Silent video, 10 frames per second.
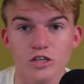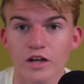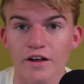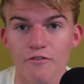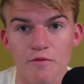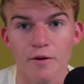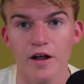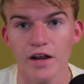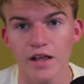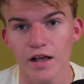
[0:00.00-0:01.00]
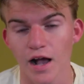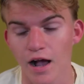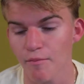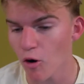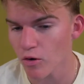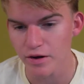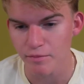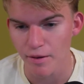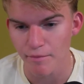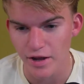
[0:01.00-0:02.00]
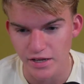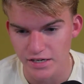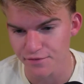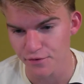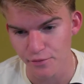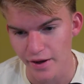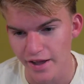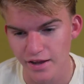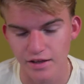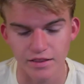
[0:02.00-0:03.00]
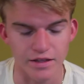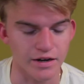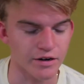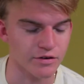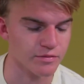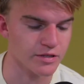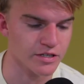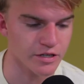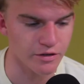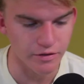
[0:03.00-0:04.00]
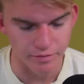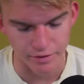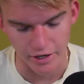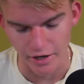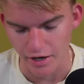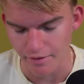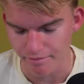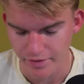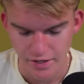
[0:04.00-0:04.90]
What's good, everybody? I'm holding my mic a different way than I normally do, but